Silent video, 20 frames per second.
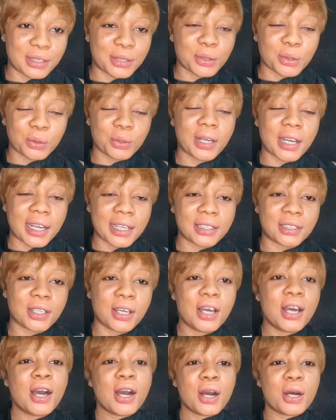So guys,
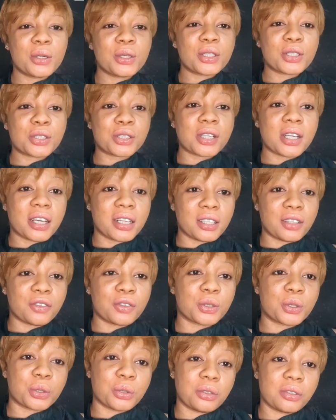always
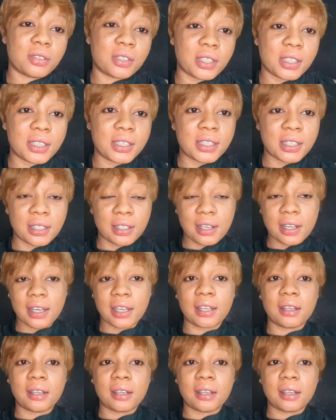endeavor to use this either